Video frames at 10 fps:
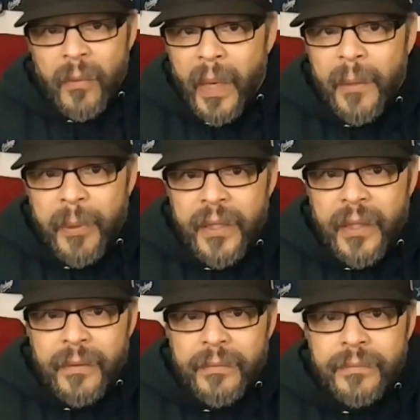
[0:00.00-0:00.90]
you'll know my
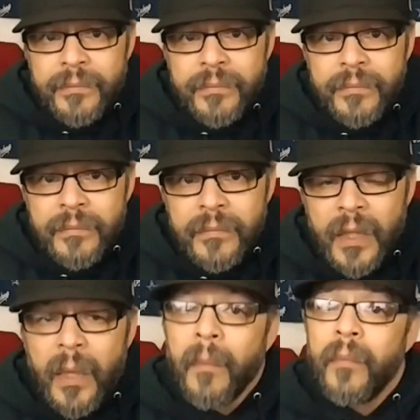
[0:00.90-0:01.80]
opinion.
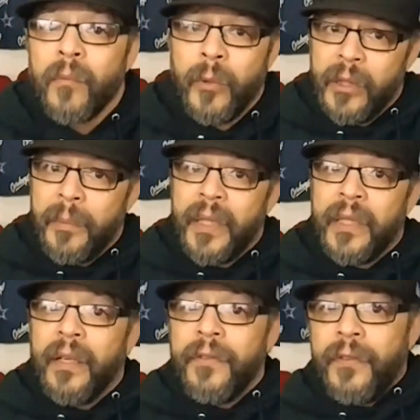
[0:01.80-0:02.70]
Will
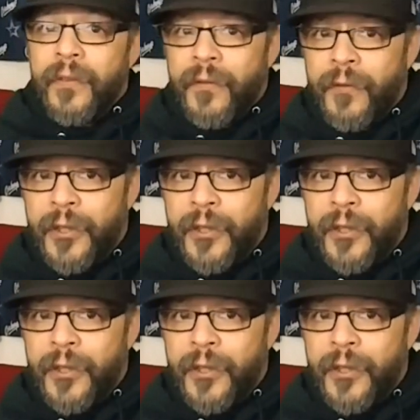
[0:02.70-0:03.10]
it be enough